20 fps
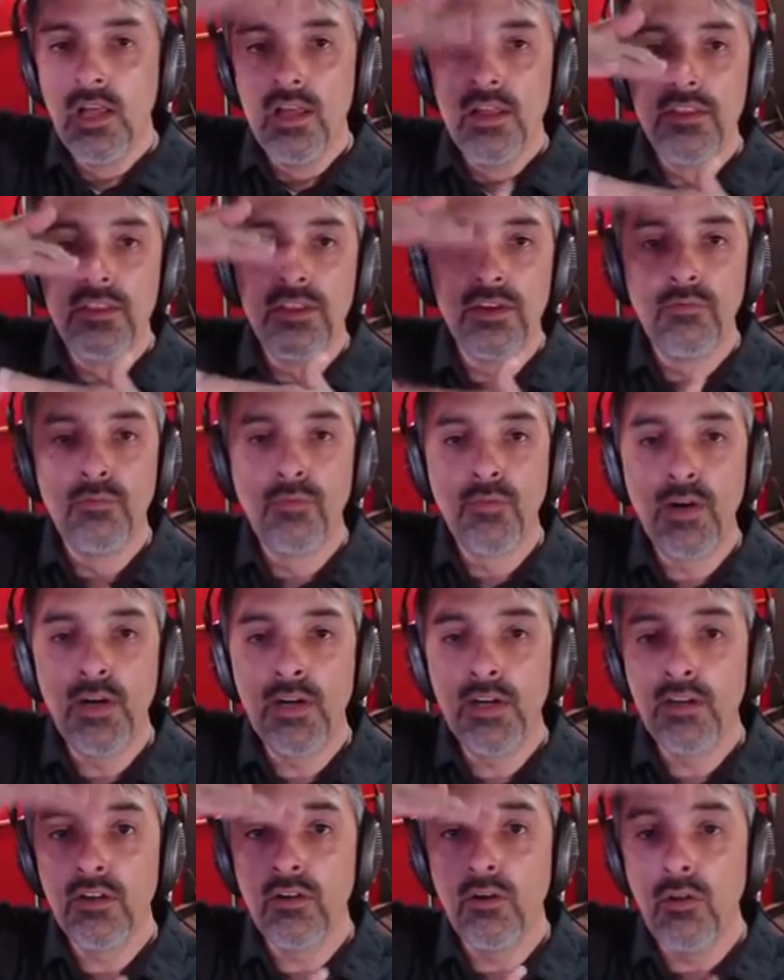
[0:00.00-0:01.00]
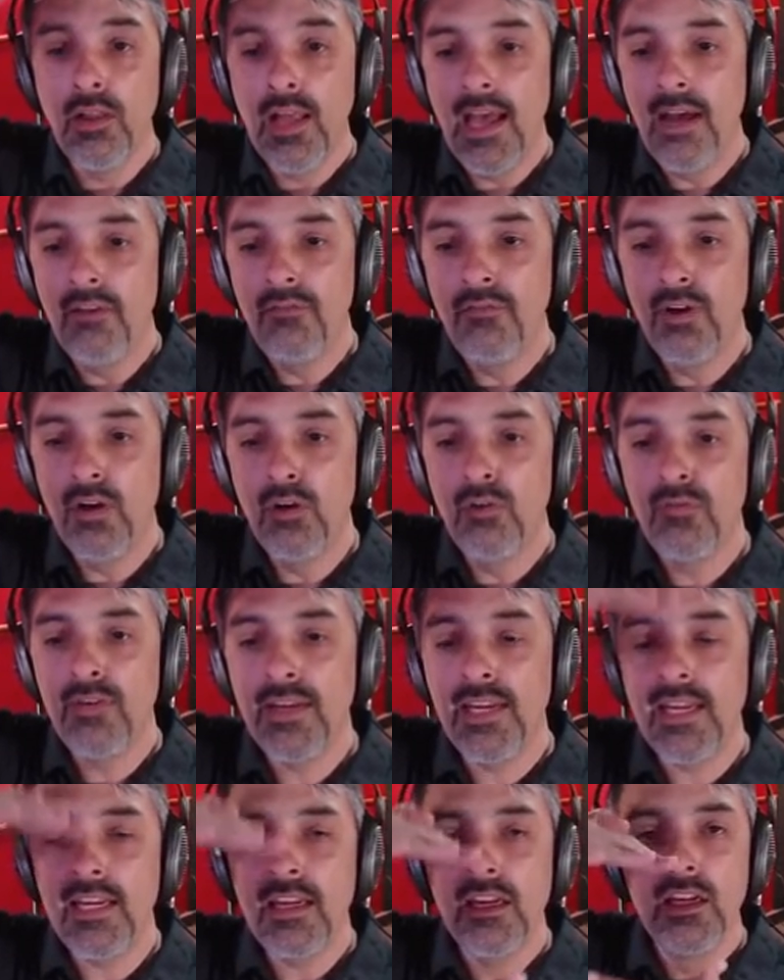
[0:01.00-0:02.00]
the vertical F O
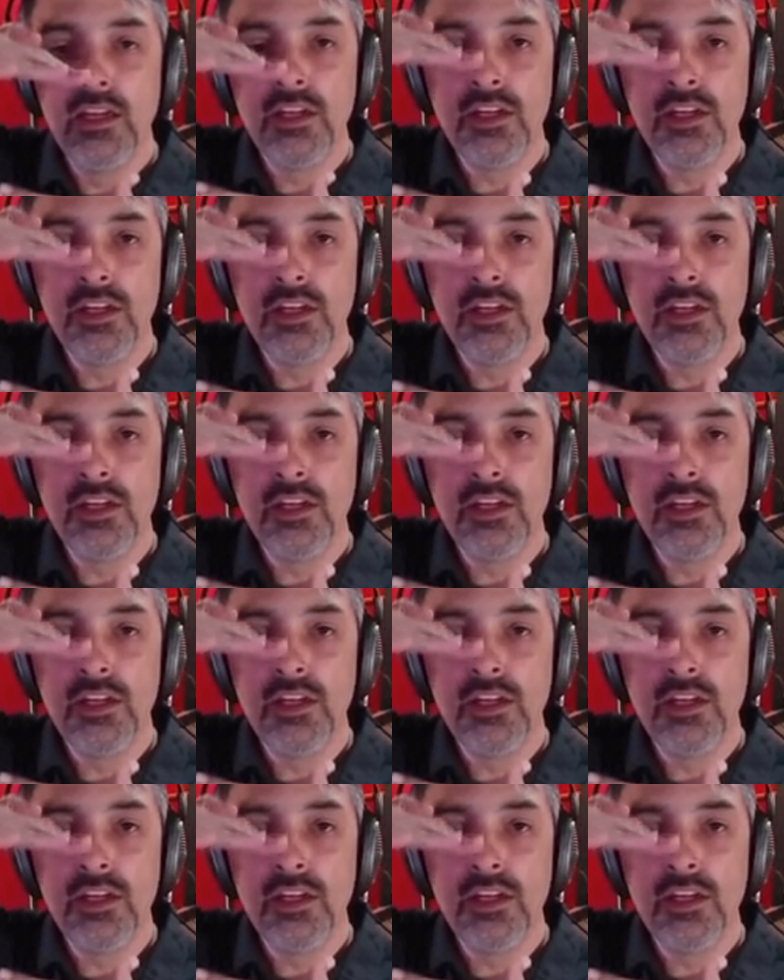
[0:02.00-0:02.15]
V,